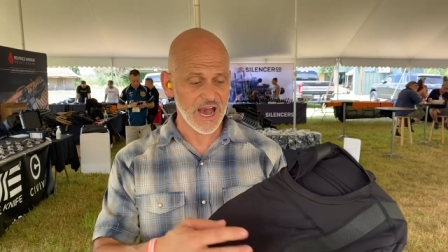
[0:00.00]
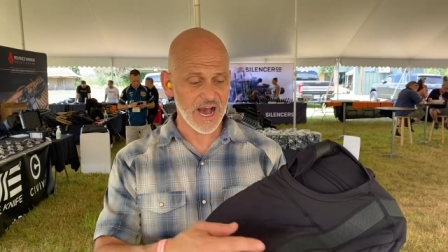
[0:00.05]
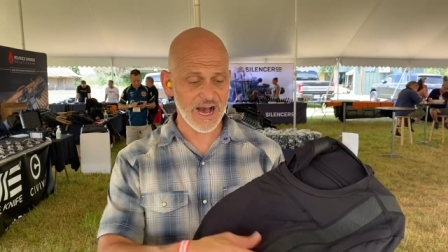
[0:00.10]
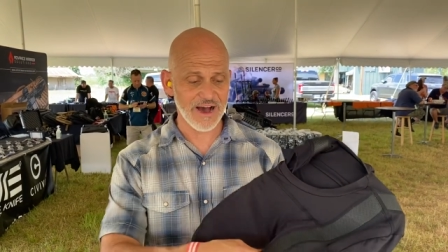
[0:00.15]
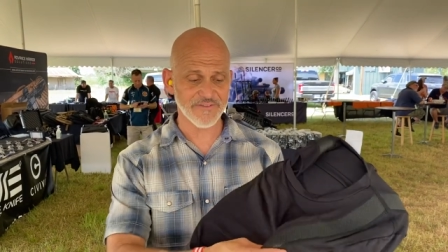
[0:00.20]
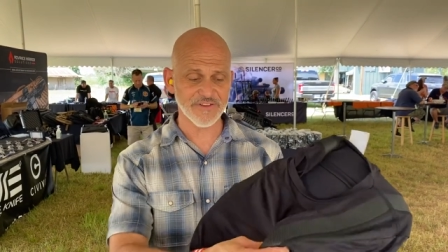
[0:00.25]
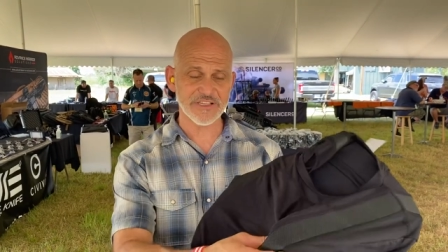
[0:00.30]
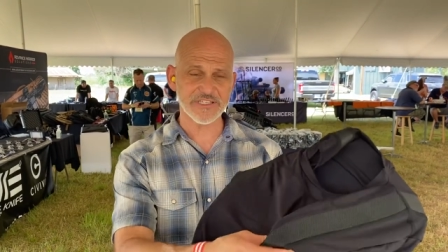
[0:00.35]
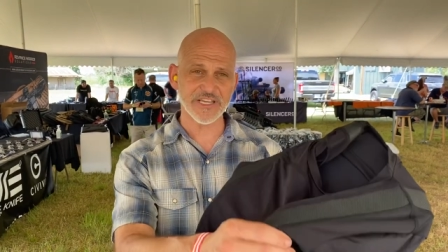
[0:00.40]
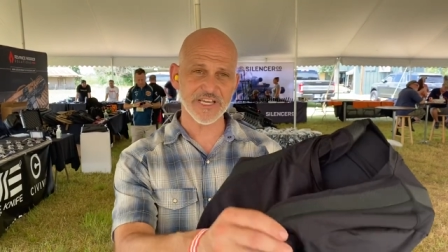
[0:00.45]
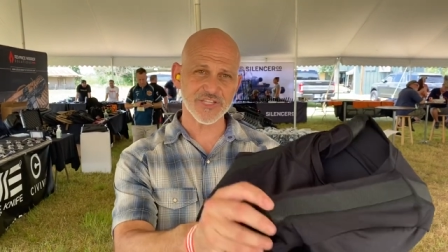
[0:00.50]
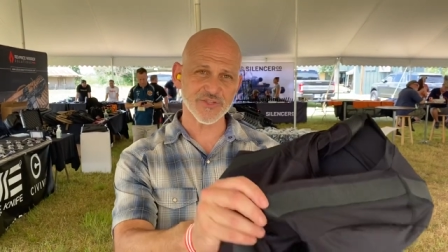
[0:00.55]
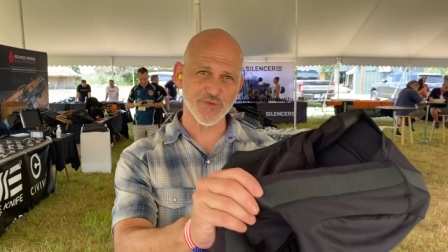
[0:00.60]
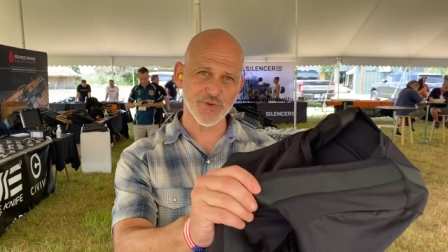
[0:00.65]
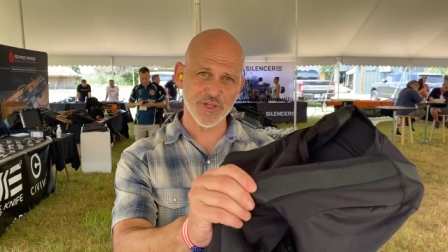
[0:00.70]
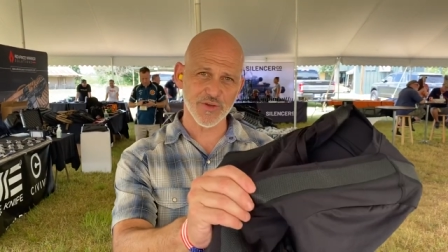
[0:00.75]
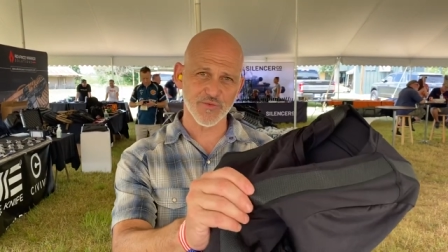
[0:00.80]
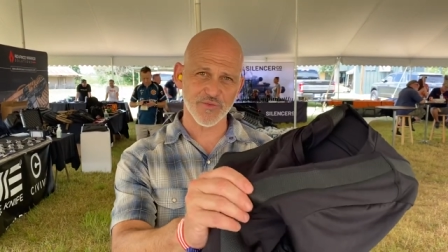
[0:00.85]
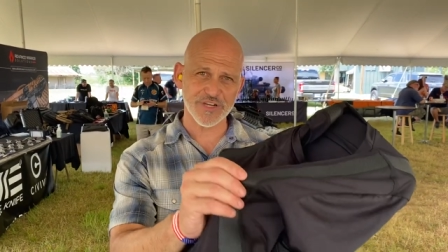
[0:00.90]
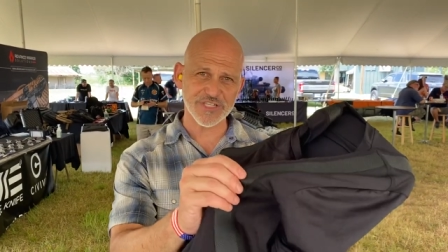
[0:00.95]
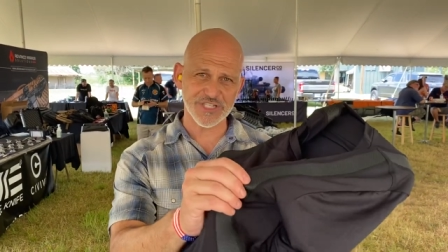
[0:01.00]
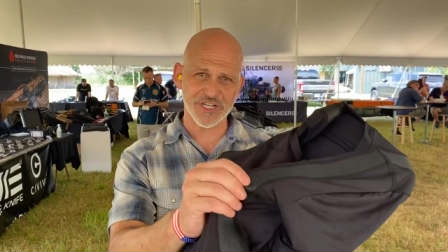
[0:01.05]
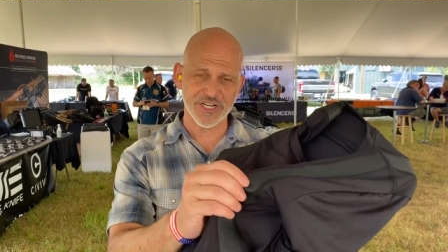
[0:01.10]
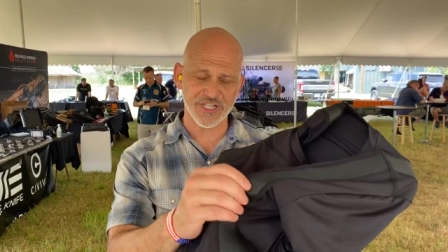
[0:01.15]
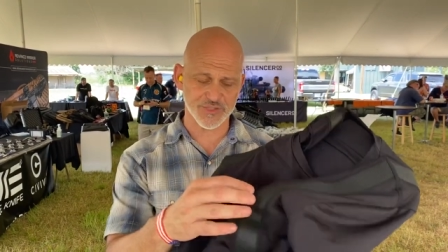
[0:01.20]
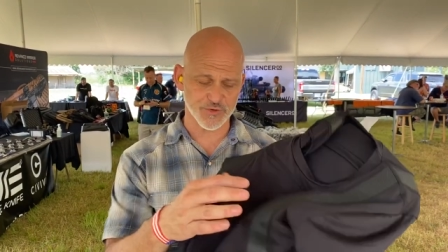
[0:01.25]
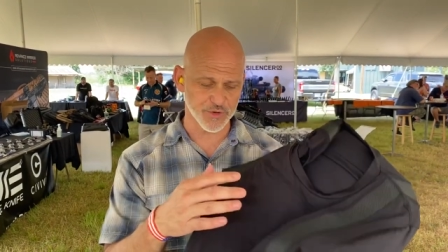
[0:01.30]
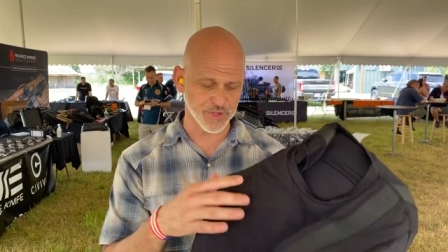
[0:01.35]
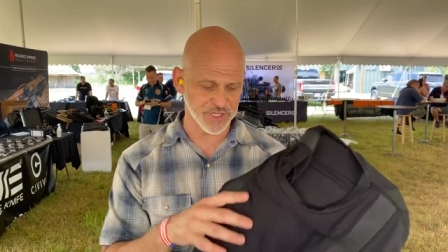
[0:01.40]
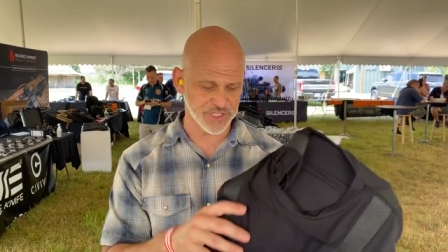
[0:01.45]
Obviously, it's really rigid,
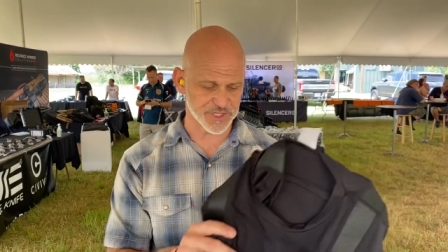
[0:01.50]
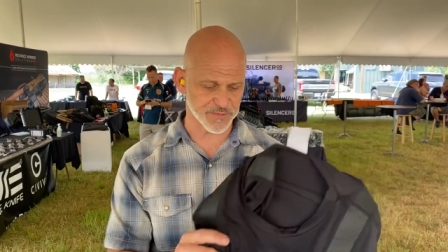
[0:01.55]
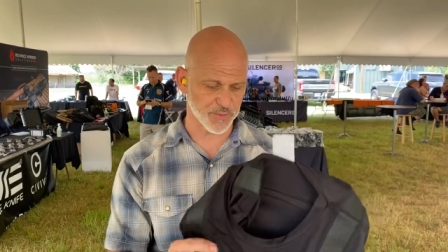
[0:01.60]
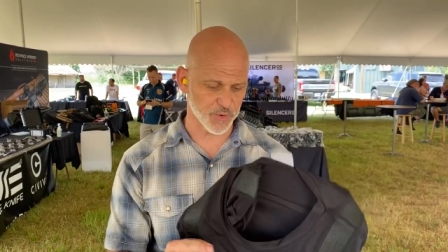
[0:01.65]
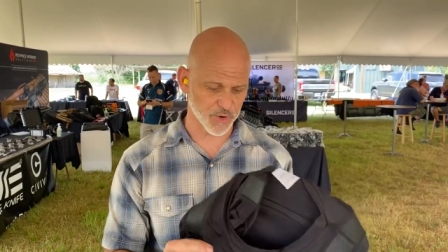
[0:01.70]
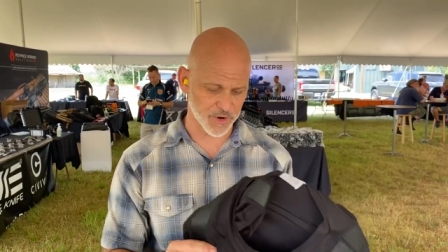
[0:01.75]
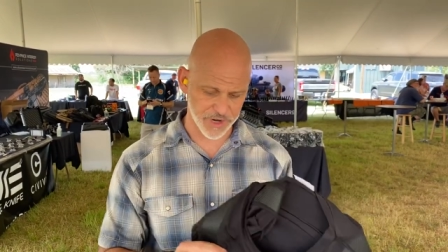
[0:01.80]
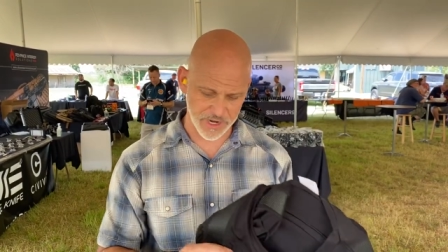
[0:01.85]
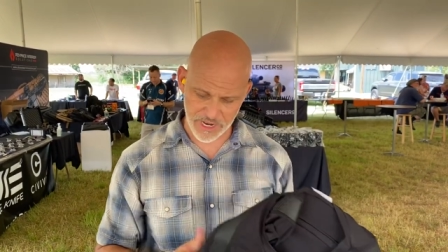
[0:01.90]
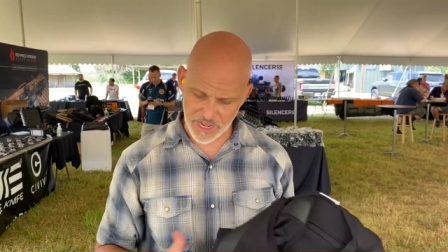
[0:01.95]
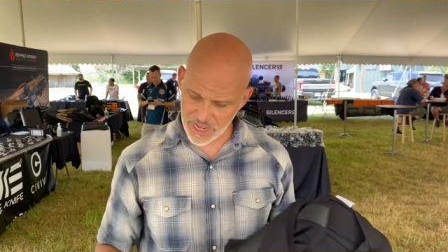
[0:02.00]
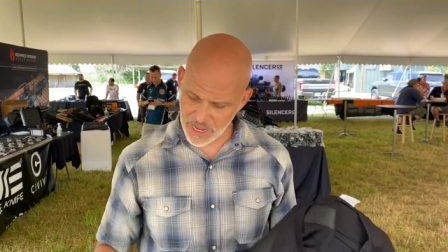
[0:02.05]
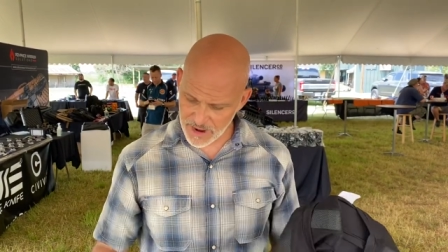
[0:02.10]
it's really supported.